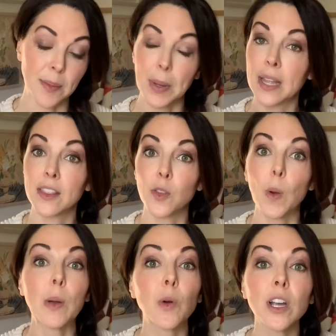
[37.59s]
But the
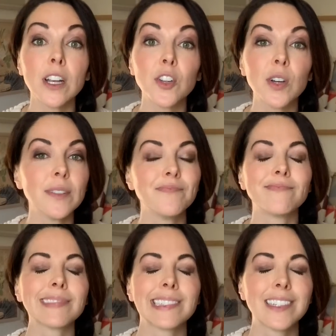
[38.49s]
way we're going to do it,
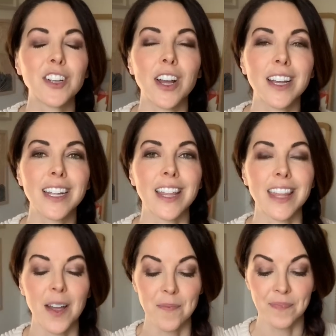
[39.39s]
you're not going to get
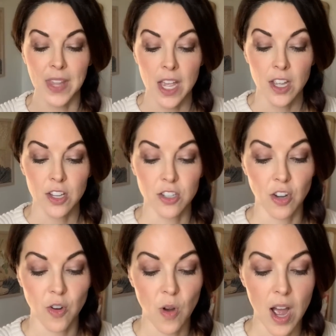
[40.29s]
that.
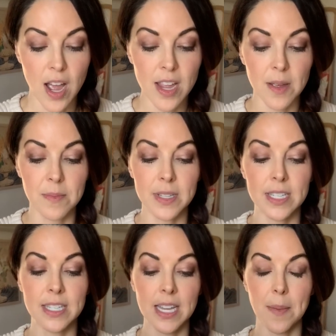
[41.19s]
So I am
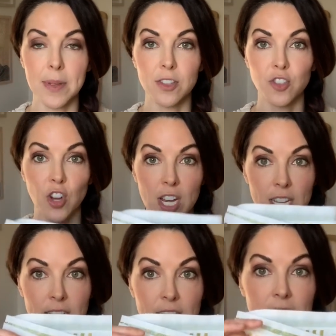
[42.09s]

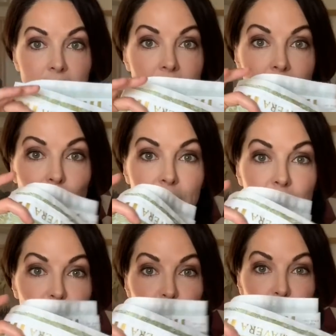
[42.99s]
demonstrating today with
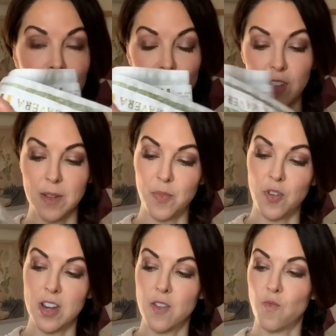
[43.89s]
this really
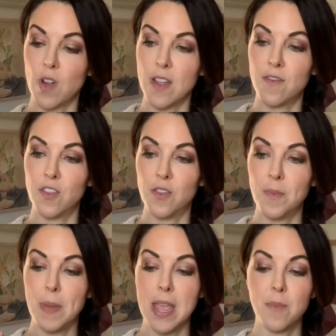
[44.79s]
pretty Rifle
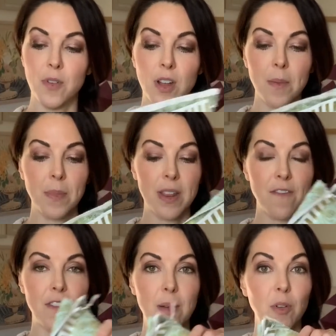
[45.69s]
Paper Company
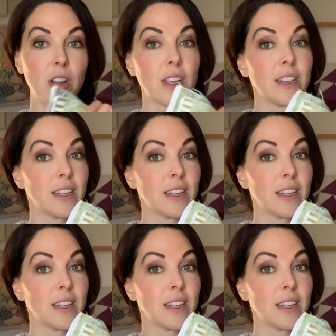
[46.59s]
fabric.